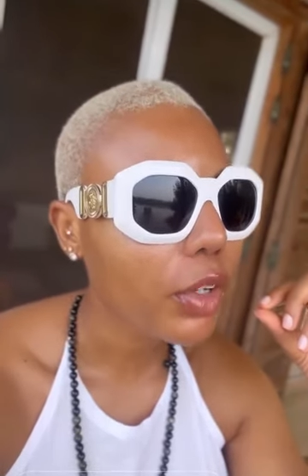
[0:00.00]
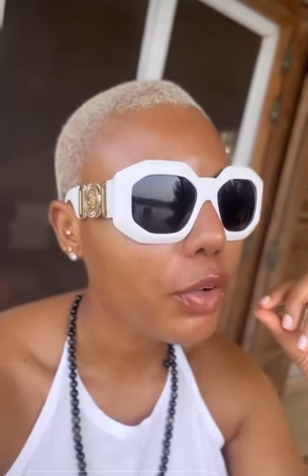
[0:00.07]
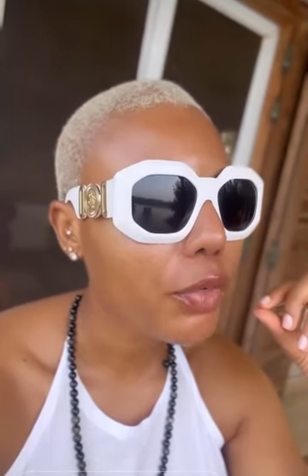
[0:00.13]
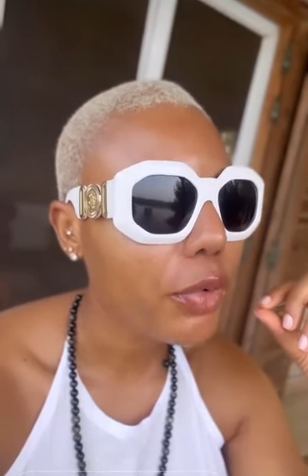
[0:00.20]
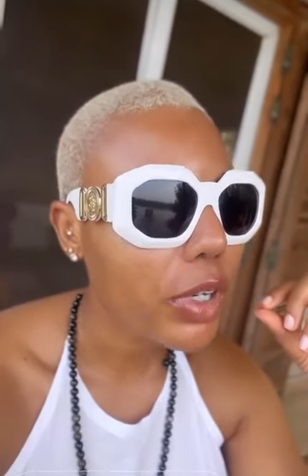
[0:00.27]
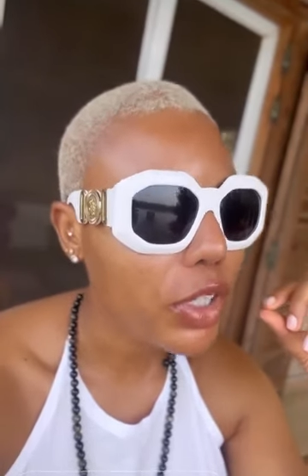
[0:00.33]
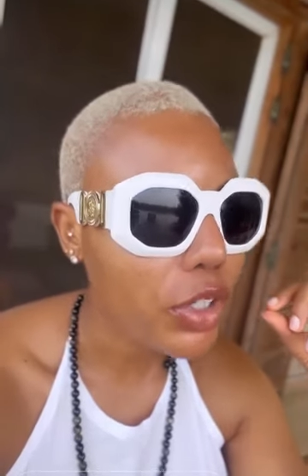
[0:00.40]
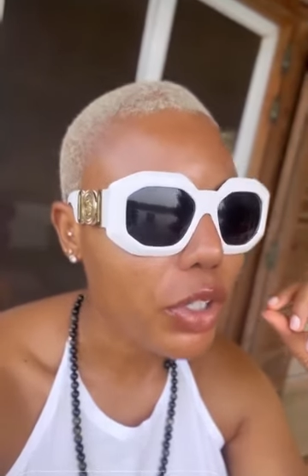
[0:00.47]

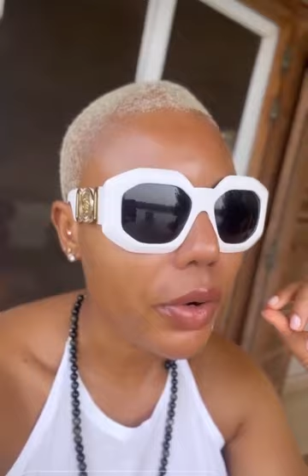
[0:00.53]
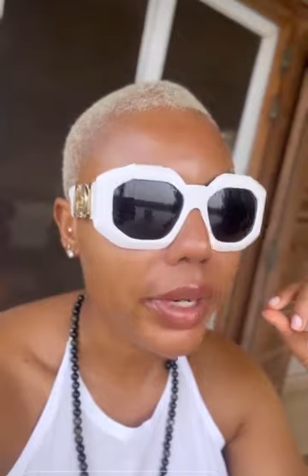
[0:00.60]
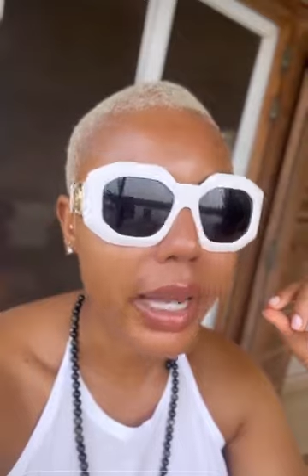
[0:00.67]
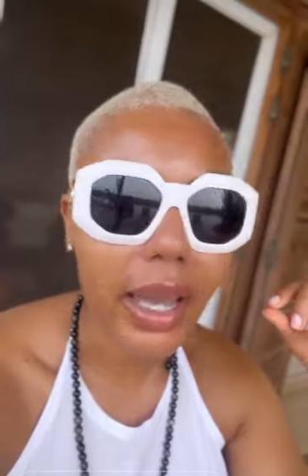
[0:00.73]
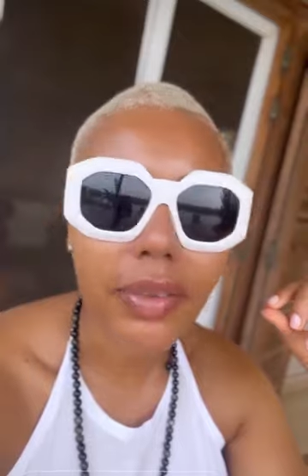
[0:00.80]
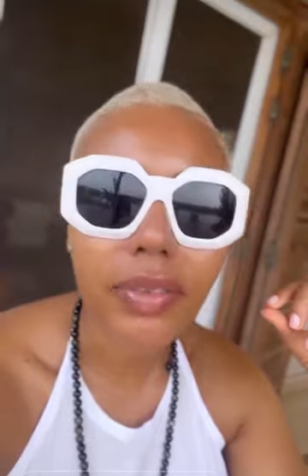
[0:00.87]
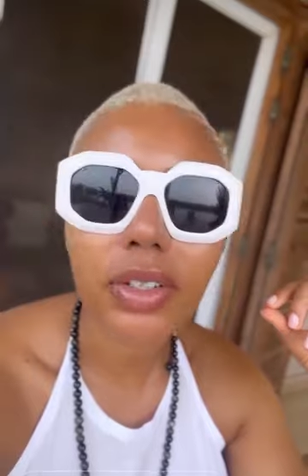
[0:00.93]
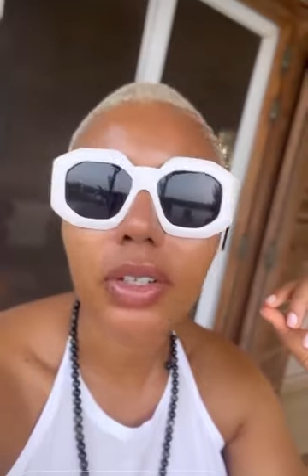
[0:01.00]
for ensuring I
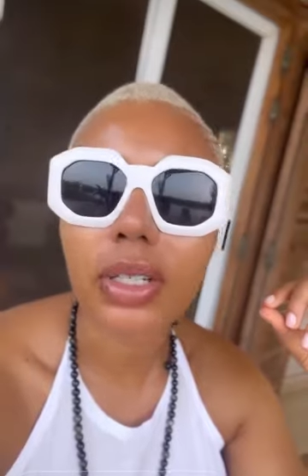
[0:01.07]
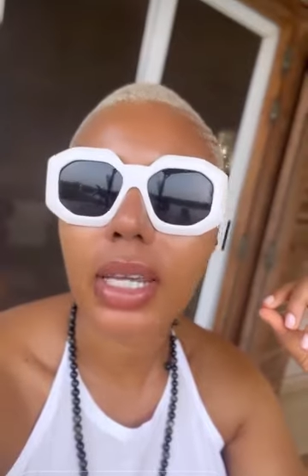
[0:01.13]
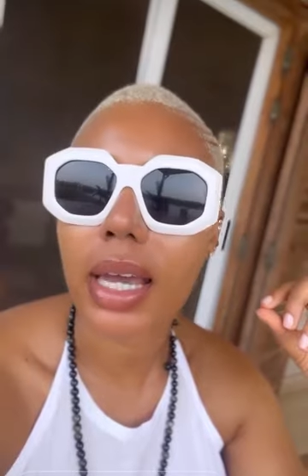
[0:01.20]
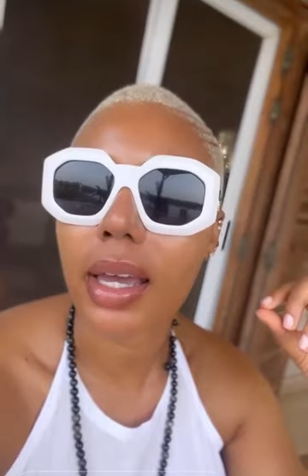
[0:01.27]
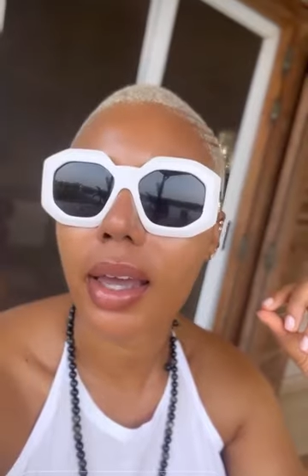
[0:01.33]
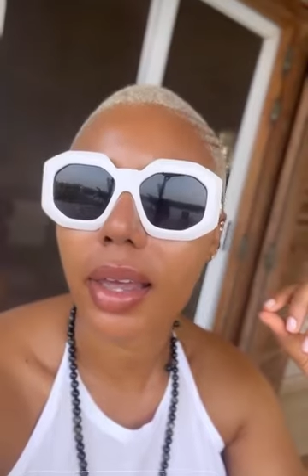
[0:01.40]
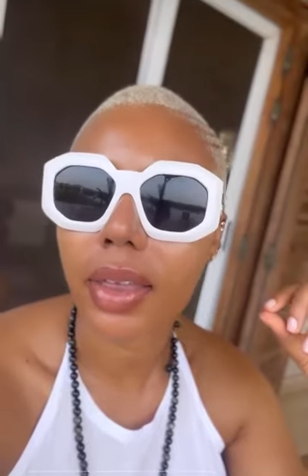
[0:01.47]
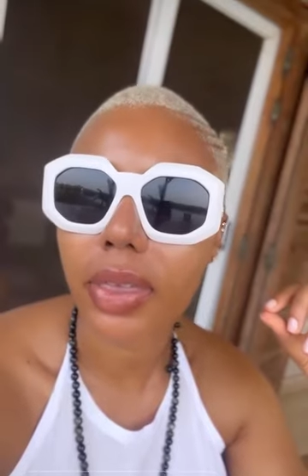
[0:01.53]
have a good
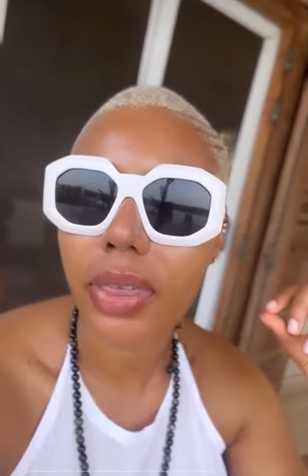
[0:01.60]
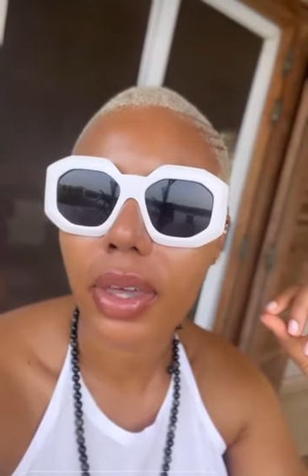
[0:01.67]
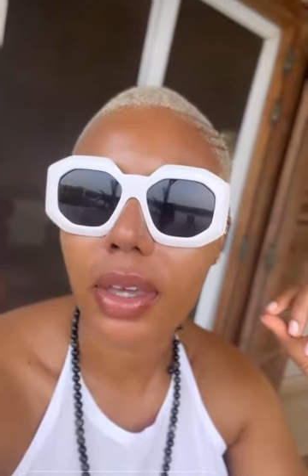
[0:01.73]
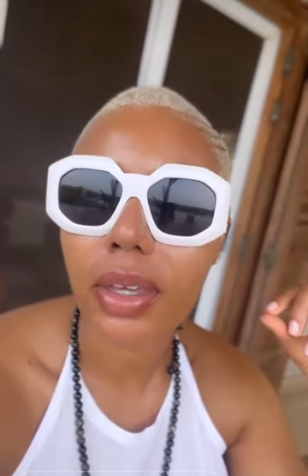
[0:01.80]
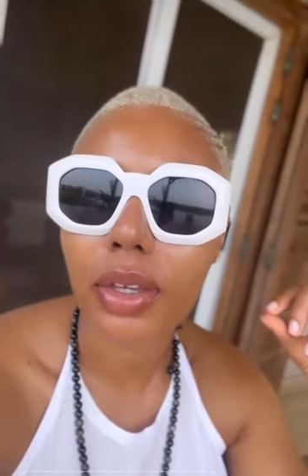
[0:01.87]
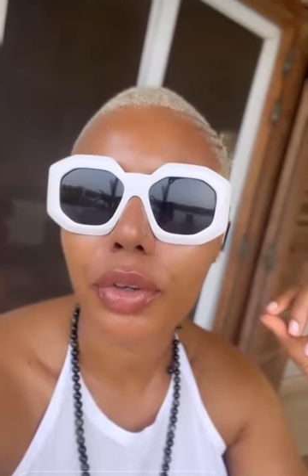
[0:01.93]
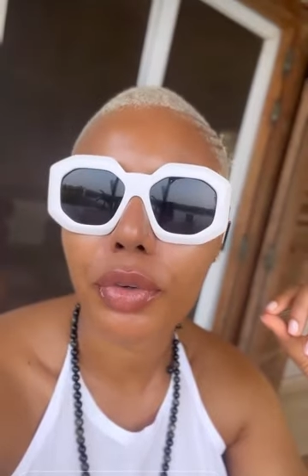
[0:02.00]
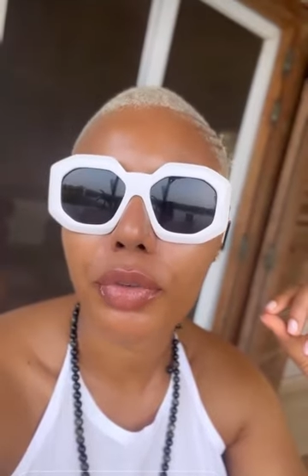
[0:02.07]
year.
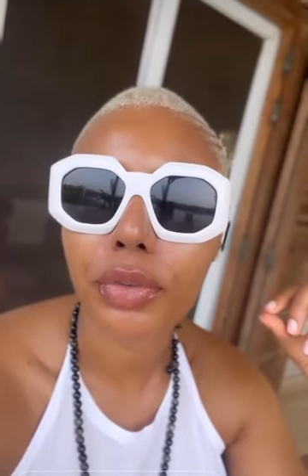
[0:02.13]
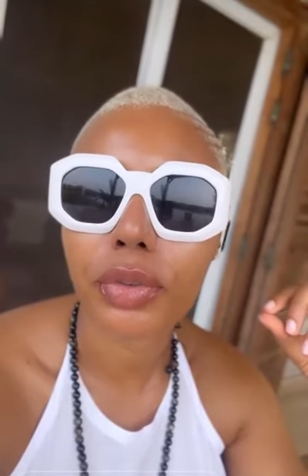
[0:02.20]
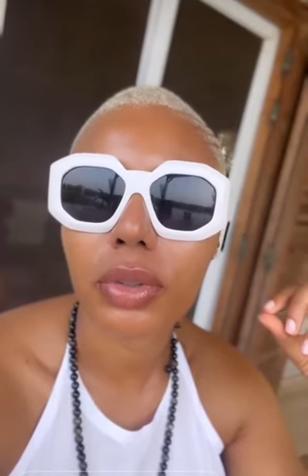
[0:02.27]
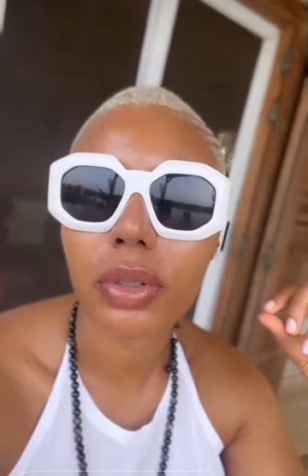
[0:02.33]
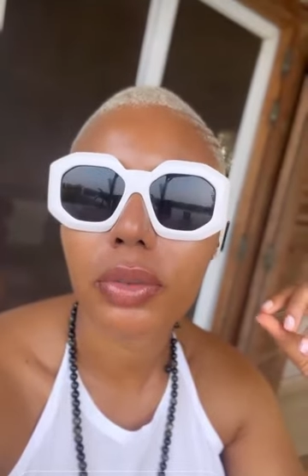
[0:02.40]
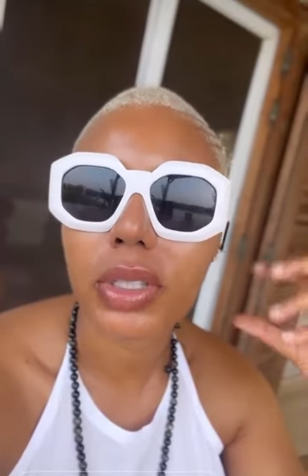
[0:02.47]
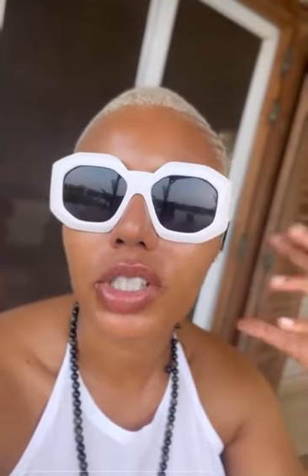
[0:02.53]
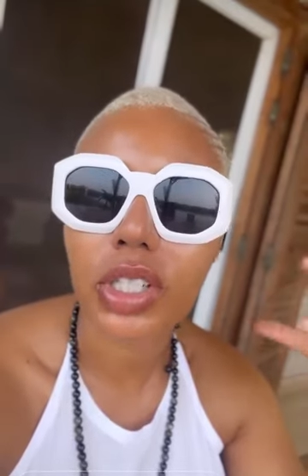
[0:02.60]
Thank you
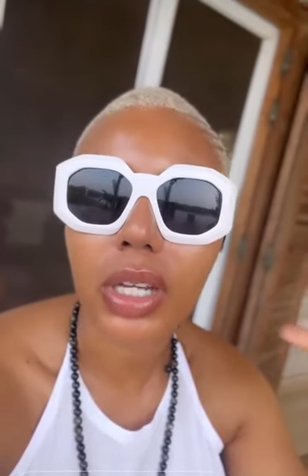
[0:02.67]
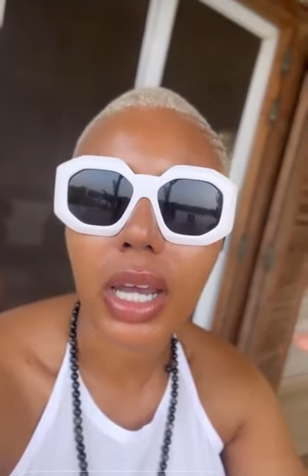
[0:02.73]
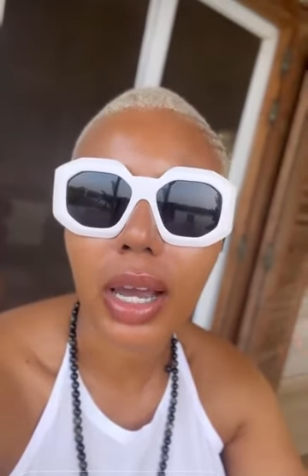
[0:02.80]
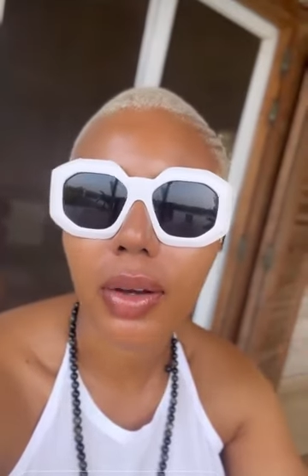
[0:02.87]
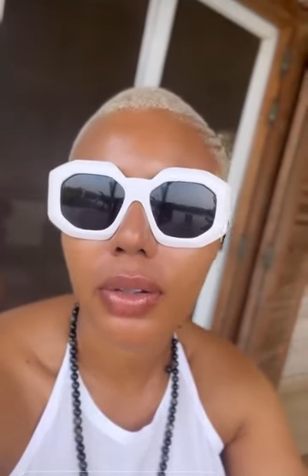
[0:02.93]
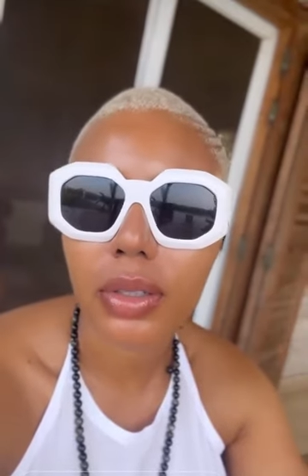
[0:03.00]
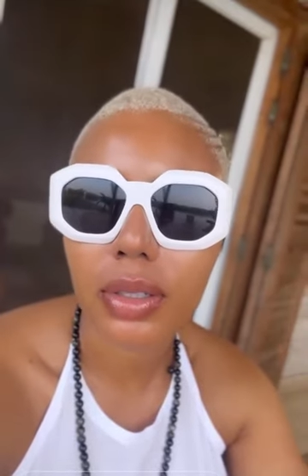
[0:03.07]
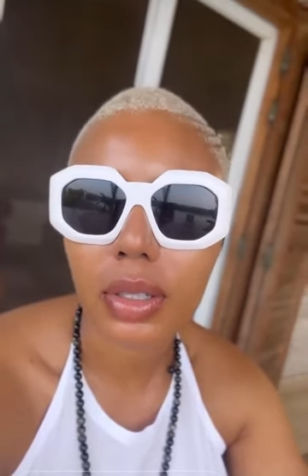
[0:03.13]
for reaching
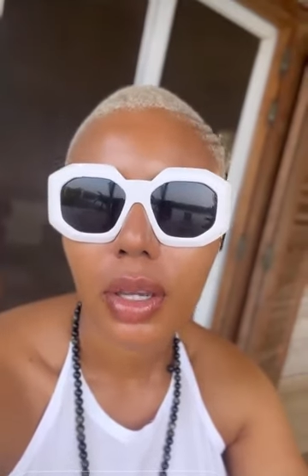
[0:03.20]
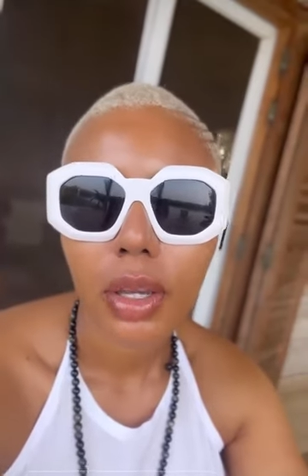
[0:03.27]
out,